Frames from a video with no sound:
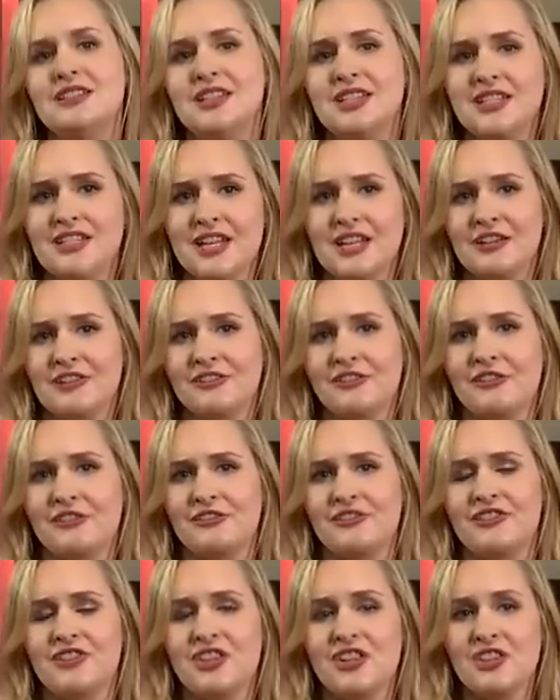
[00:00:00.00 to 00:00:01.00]
Details
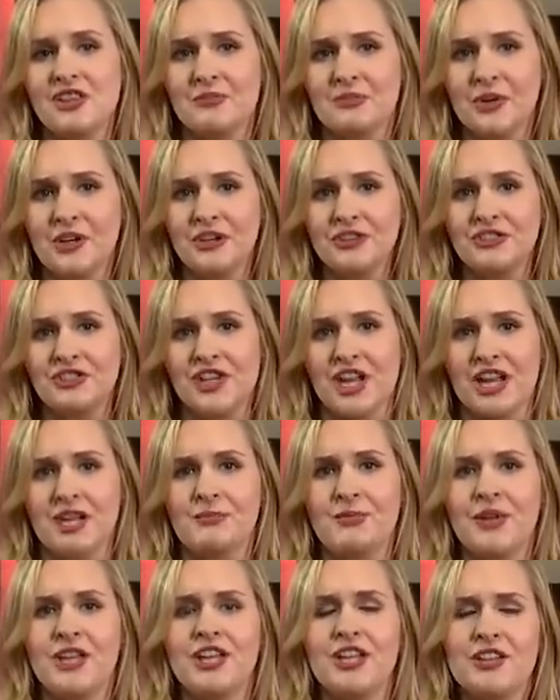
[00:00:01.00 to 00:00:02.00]
are still
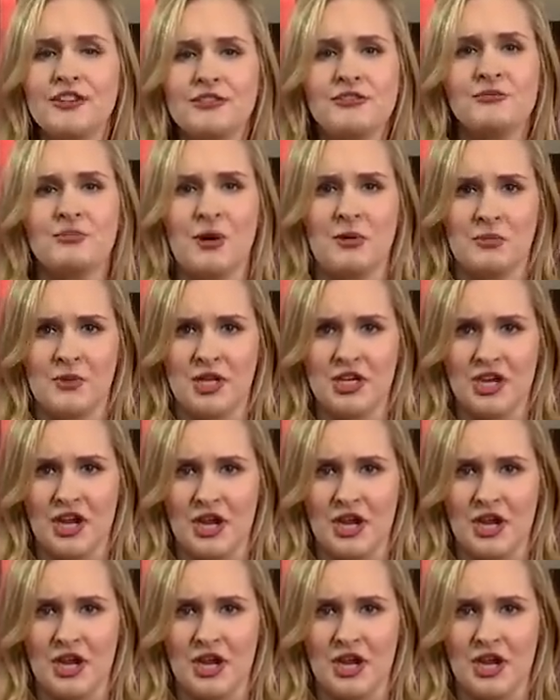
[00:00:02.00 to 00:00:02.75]
emerging, but here's what we